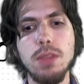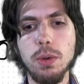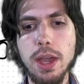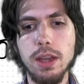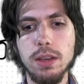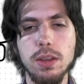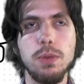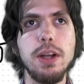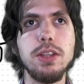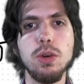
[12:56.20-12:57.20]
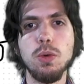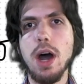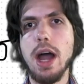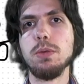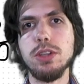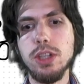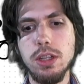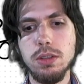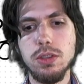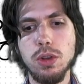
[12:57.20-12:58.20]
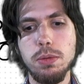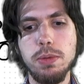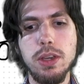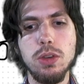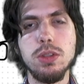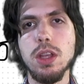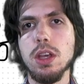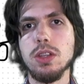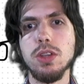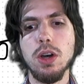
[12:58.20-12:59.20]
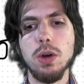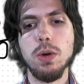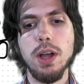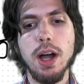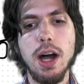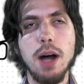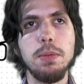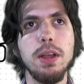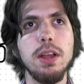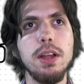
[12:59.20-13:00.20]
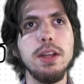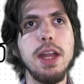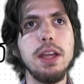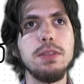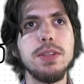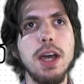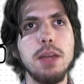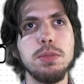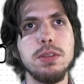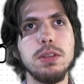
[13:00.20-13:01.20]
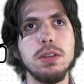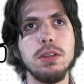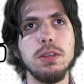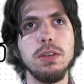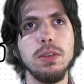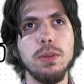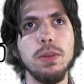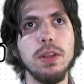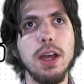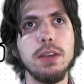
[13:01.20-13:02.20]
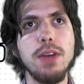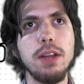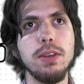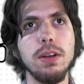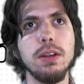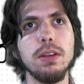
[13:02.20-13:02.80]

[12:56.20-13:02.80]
Okay, right, so why would GDScript be used? So native types like vector,